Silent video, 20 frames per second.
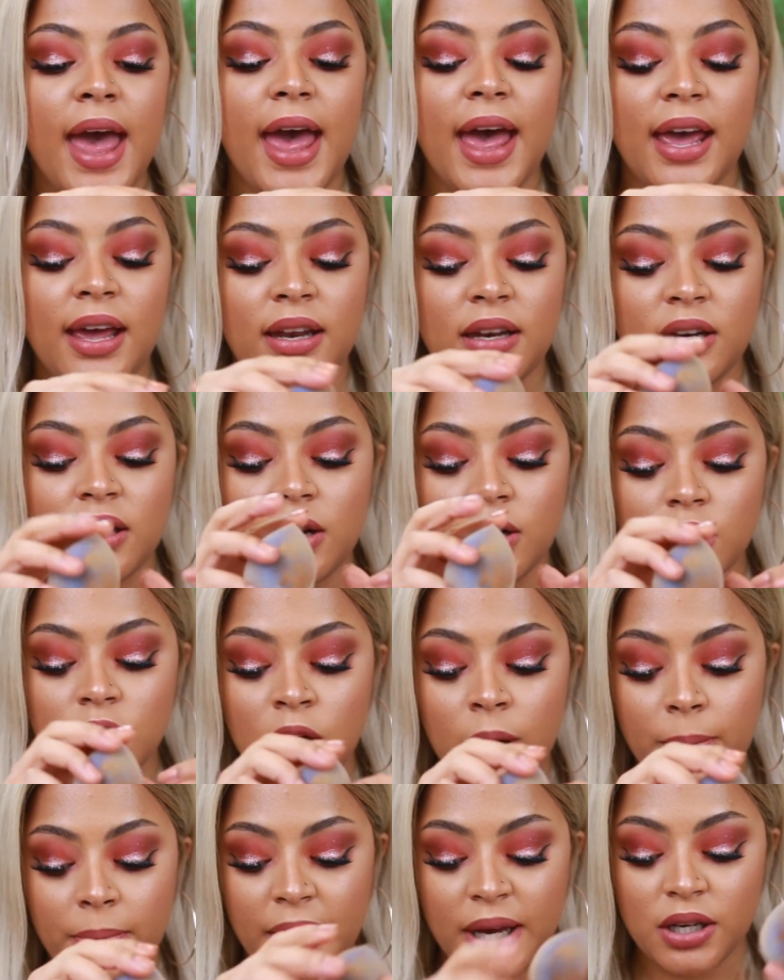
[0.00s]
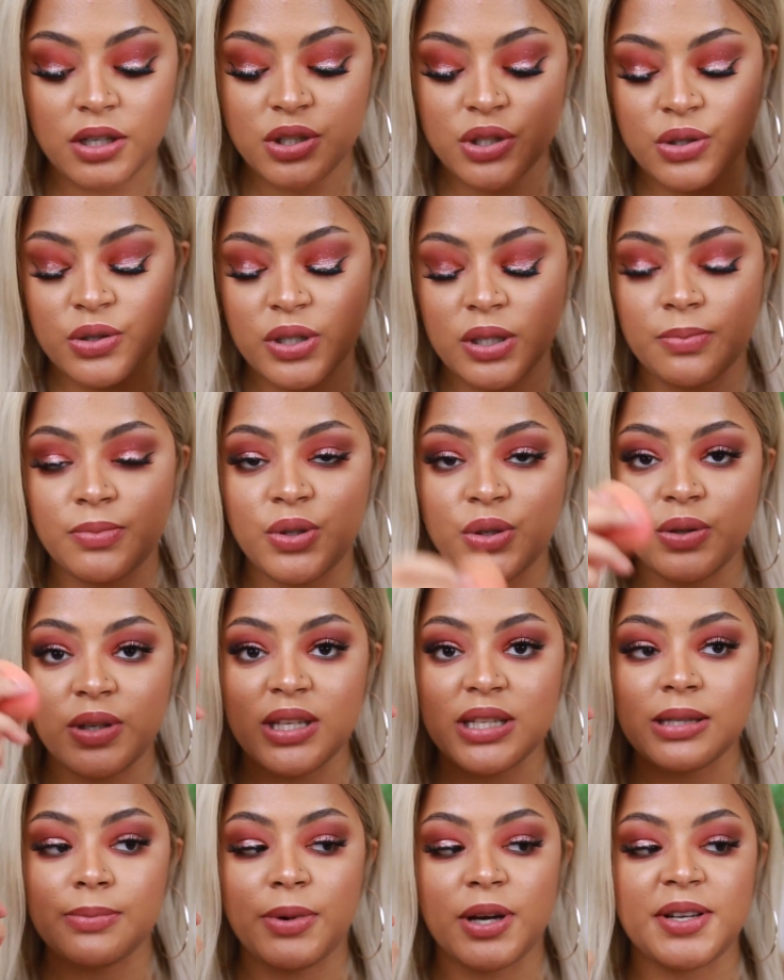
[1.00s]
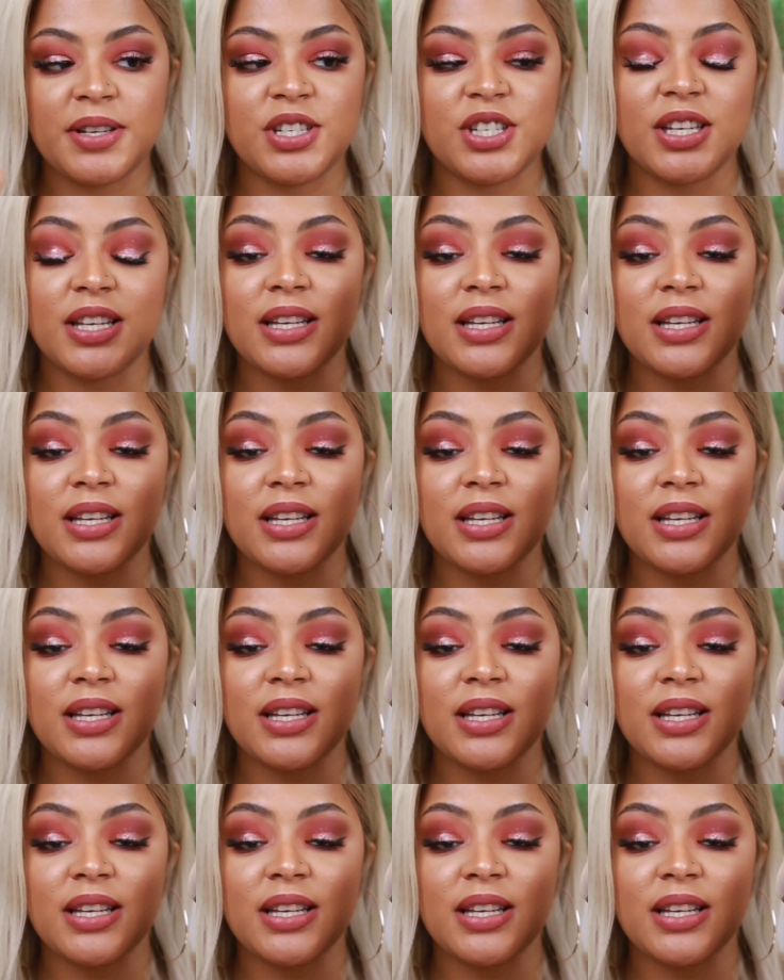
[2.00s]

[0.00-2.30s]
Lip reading: And compared to the Beauty Sponge,